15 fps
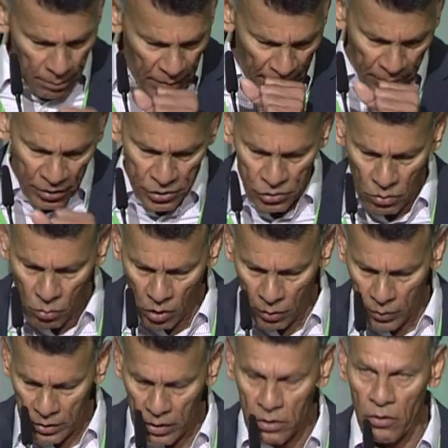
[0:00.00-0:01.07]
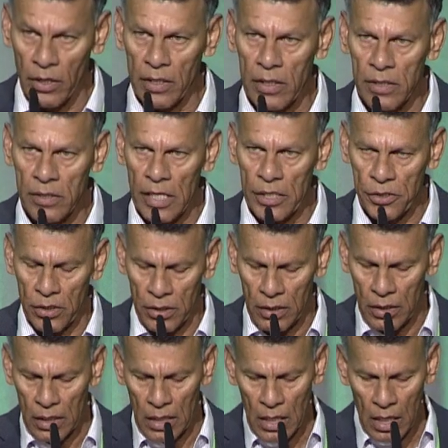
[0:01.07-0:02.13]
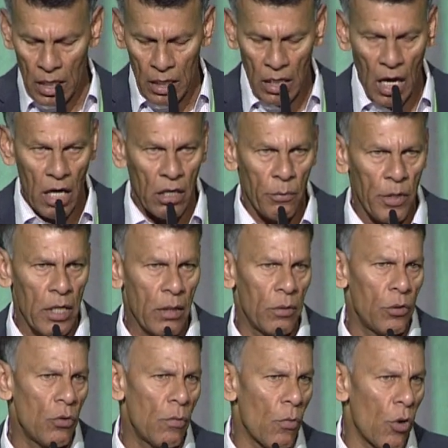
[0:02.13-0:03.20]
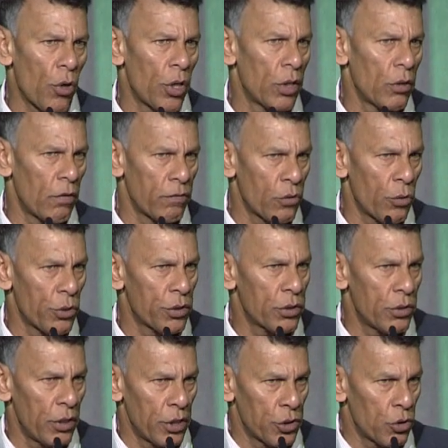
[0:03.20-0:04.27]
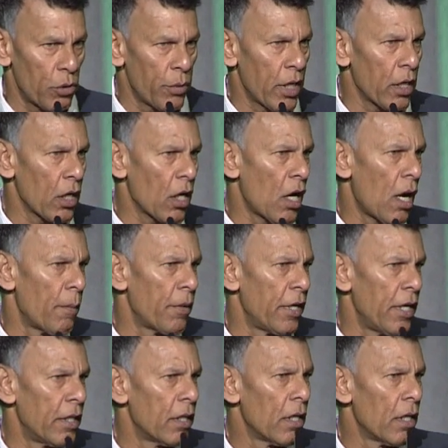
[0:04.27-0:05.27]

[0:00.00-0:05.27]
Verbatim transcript: members to work within an organization? And how do we do more, of course, to ensure we can accommodate